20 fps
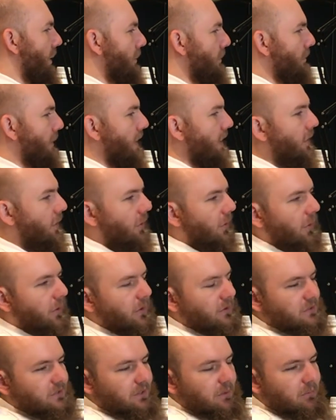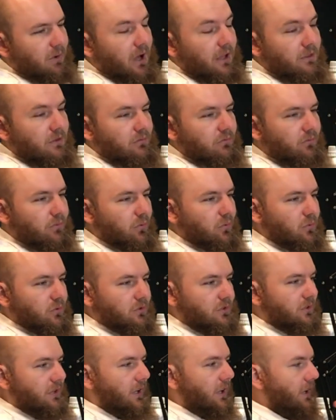mango and some other
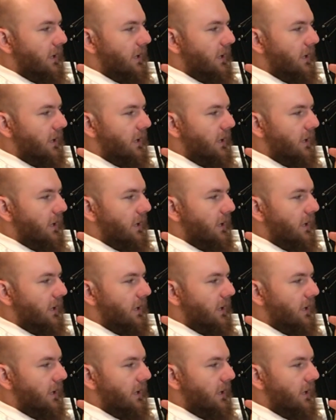fruits,